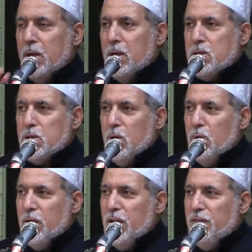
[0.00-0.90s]

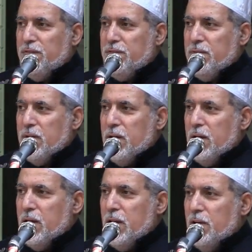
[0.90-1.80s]
So
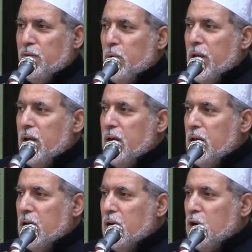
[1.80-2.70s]
if
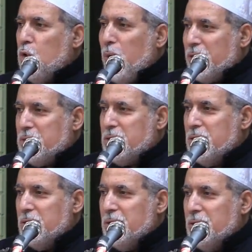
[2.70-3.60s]
we quit
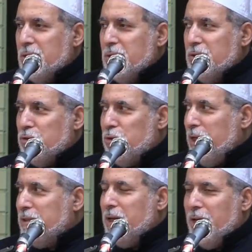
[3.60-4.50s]

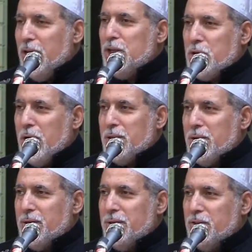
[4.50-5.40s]
treating each
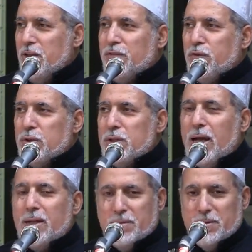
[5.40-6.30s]
other tit for
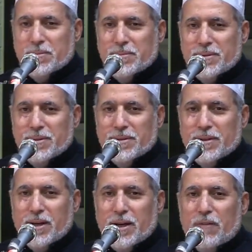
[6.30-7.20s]
tat,
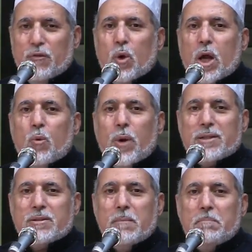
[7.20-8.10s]
if we
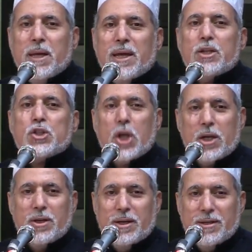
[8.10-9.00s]
quit being
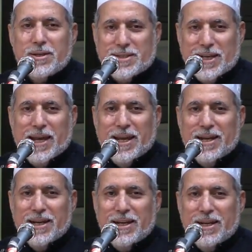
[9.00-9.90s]
children
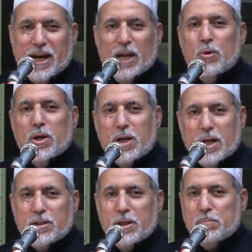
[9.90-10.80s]
saying, I will
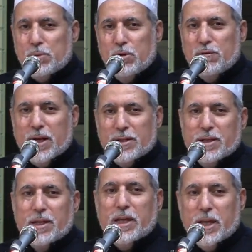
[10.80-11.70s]
not improve
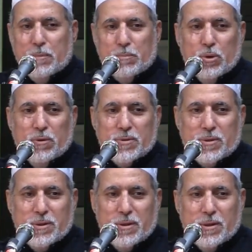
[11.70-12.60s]
until he
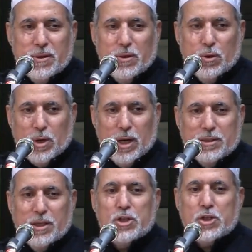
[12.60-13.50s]
improves or
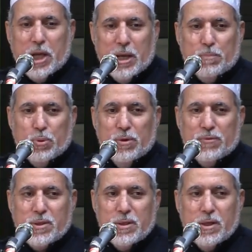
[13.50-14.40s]
until she
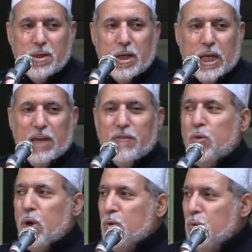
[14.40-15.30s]
improves, if
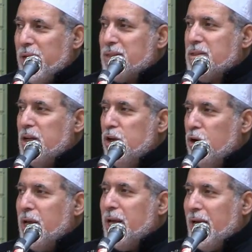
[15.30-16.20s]
we quit
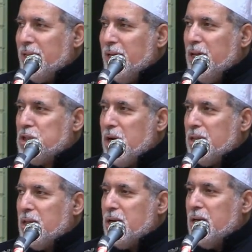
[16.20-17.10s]
looking at each
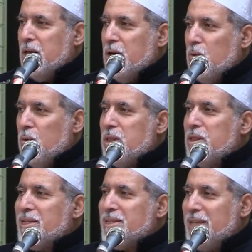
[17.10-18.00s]
other with
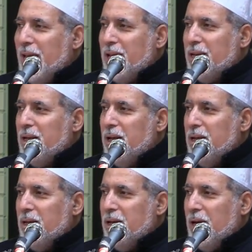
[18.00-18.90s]
disdain
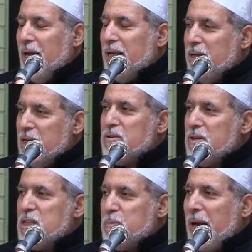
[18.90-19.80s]
and
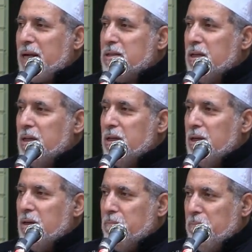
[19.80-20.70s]
disrespect,
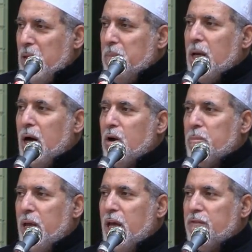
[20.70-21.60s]
maybe our
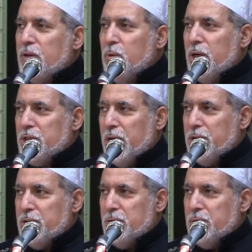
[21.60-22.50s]
behavior will change.